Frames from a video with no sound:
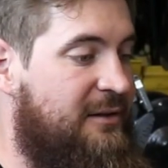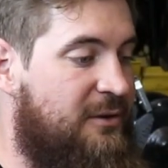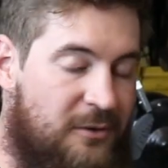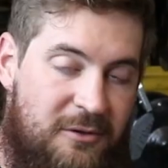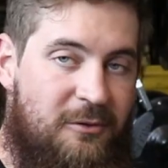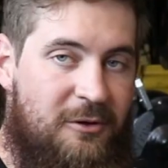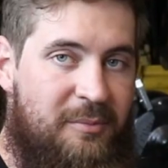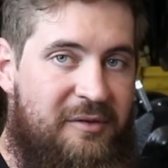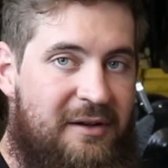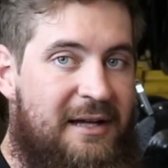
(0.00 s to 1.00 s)
good
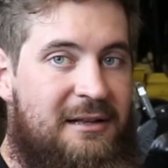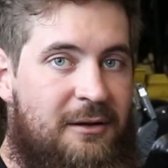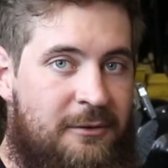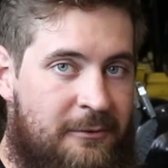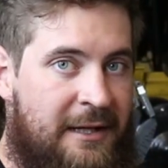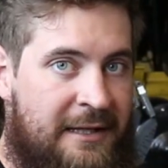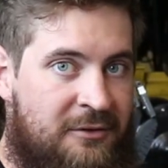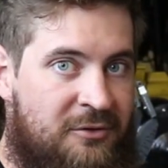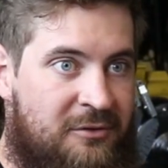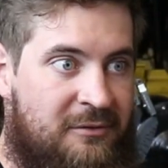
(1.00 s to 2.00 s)
groups at long
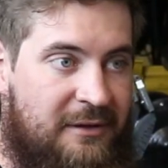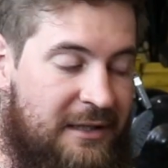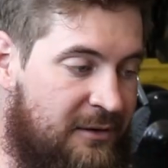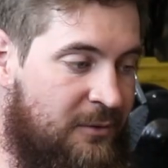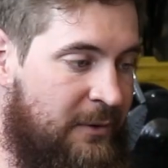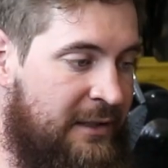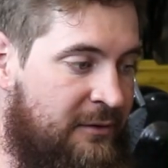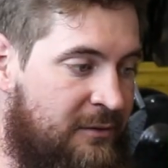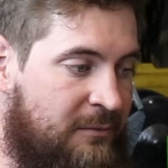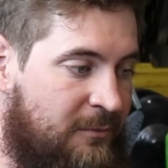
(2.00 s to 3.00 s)
range in the
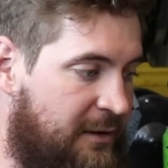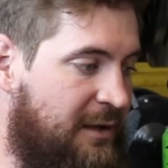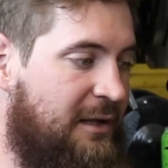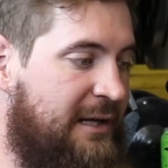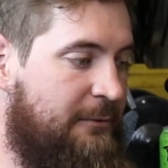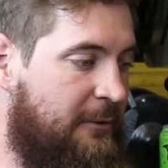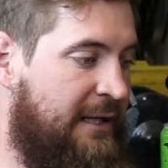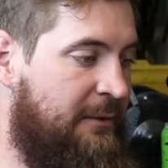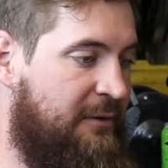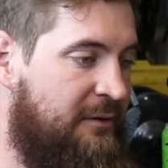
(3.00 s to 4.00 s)
wind with a light
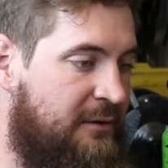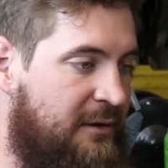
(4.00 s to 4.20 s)
round.